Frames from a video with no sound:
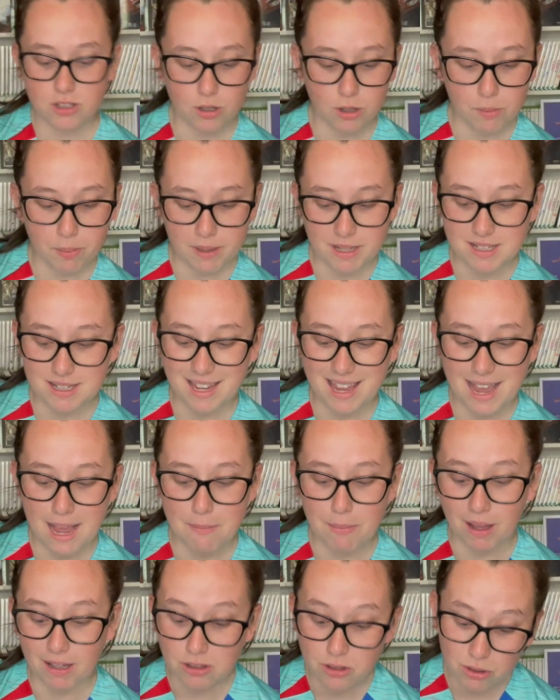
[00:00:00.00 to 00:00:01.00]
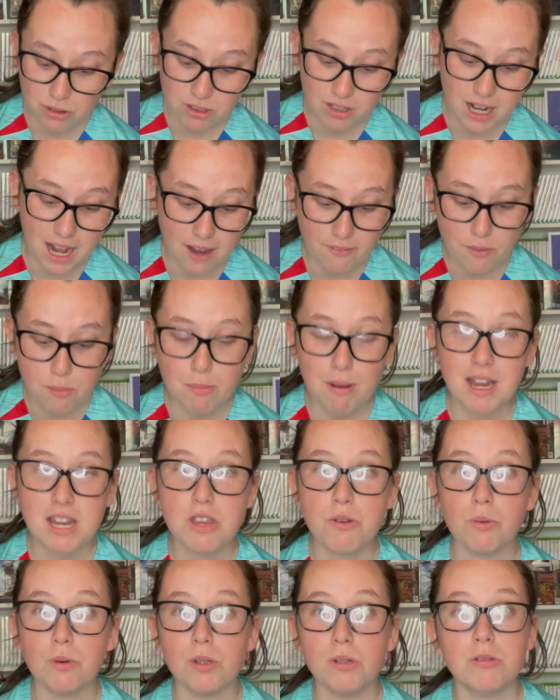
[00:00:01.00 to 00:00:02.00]
up is a game that doesn't have a
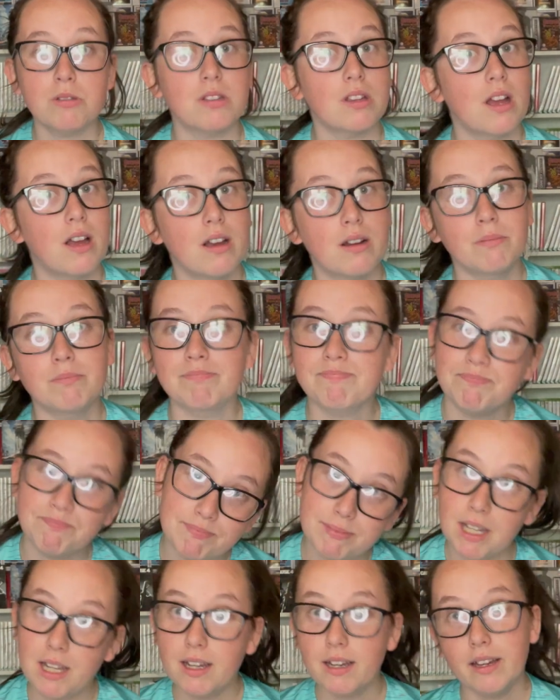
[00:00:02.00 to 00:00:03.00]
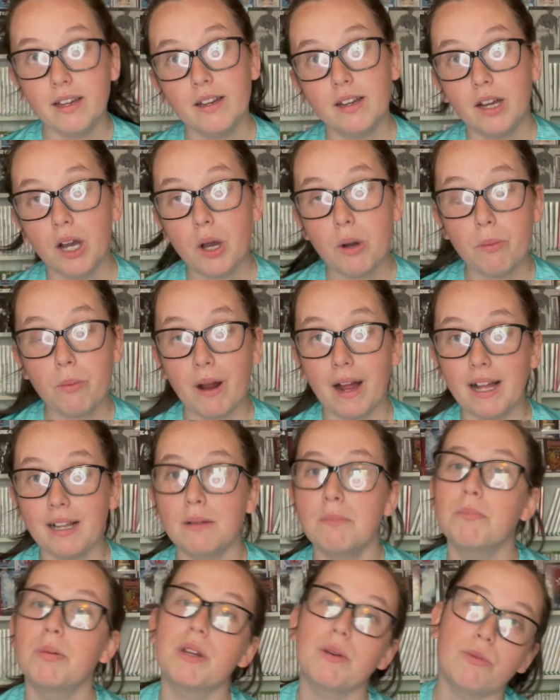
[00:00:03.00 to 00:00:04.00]
manual, so oh well,
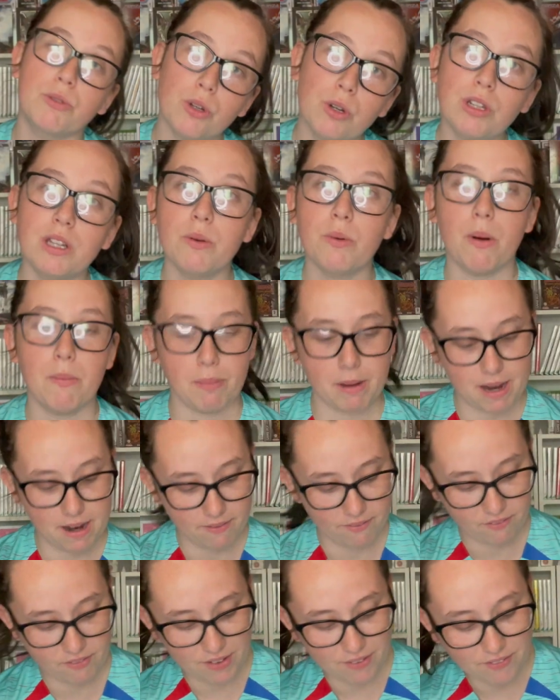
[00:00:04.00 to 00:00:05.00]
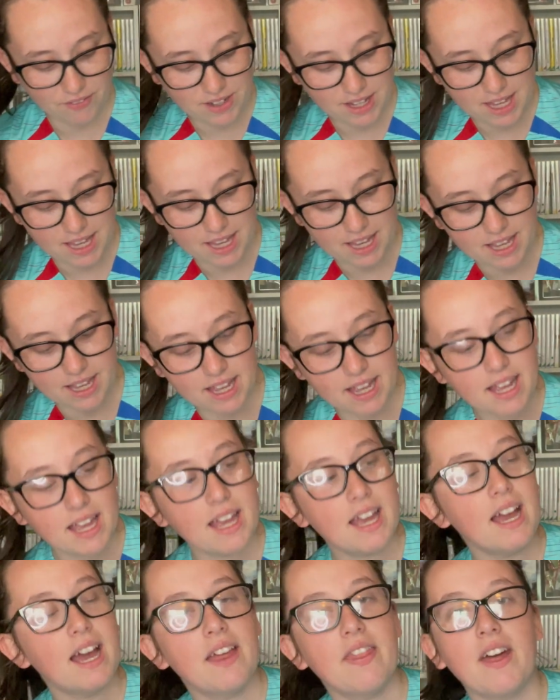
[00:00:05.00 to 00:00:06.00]
but it was only £1.50,
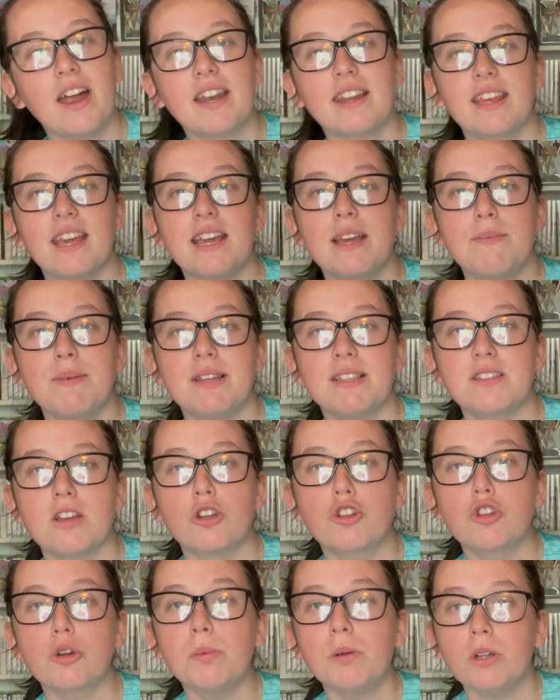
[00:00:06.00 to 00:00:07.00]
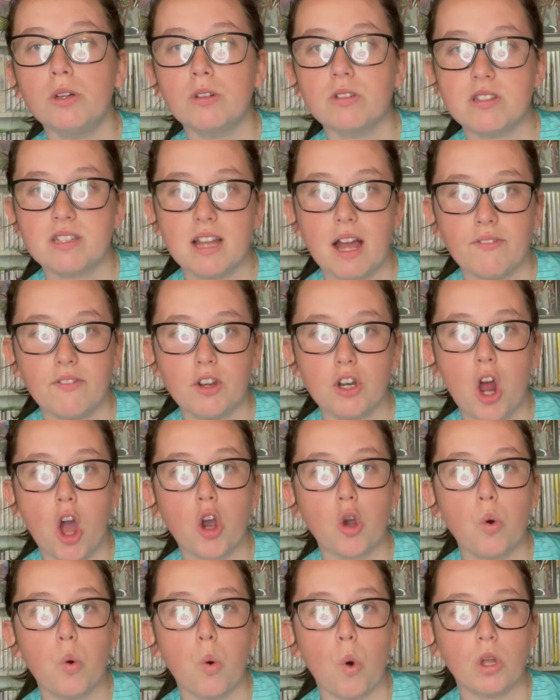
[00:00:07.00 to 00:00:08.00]
and that game is 007
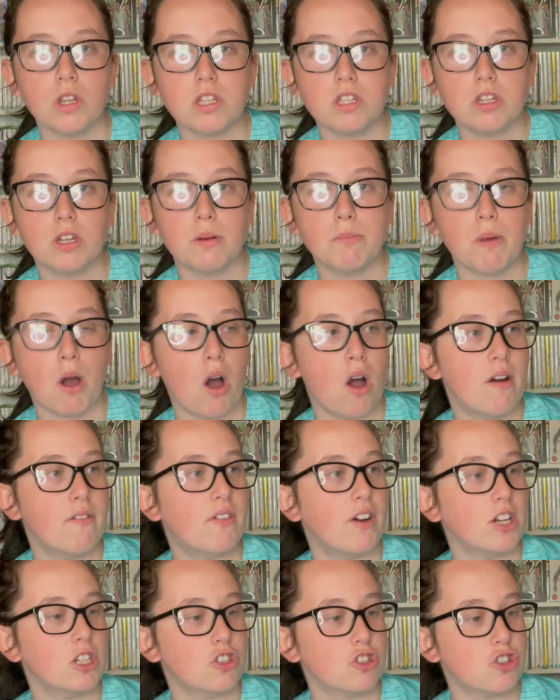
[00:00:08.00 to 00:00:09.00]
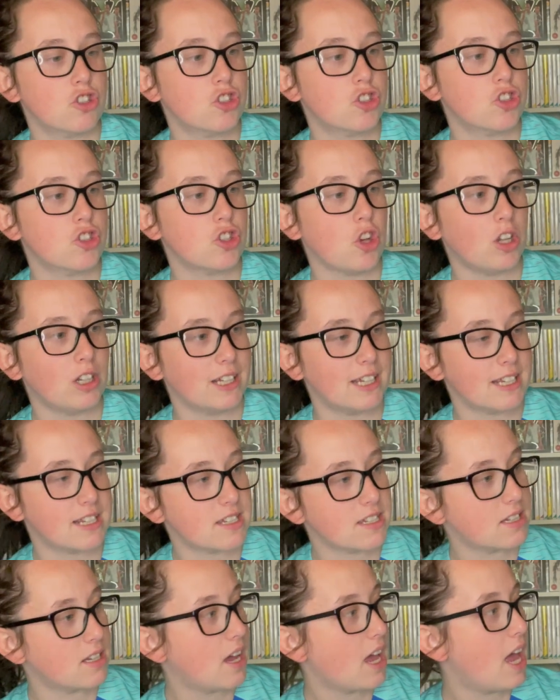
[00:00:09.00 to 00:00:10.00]
Quantum of
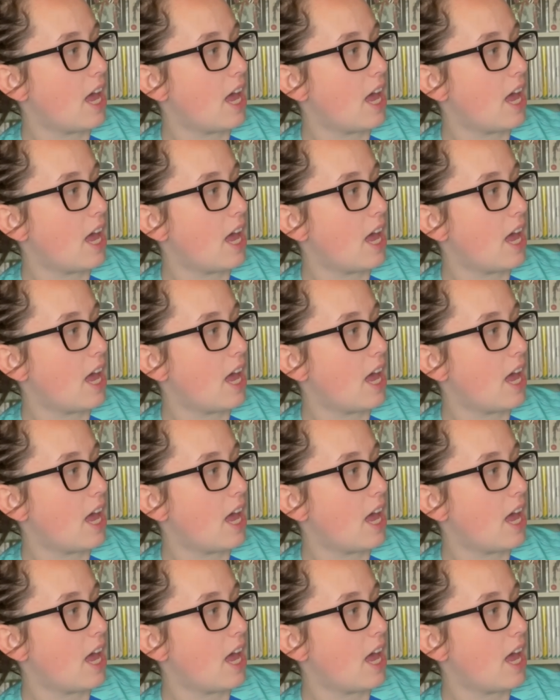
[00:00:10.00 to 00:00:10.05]
Solace.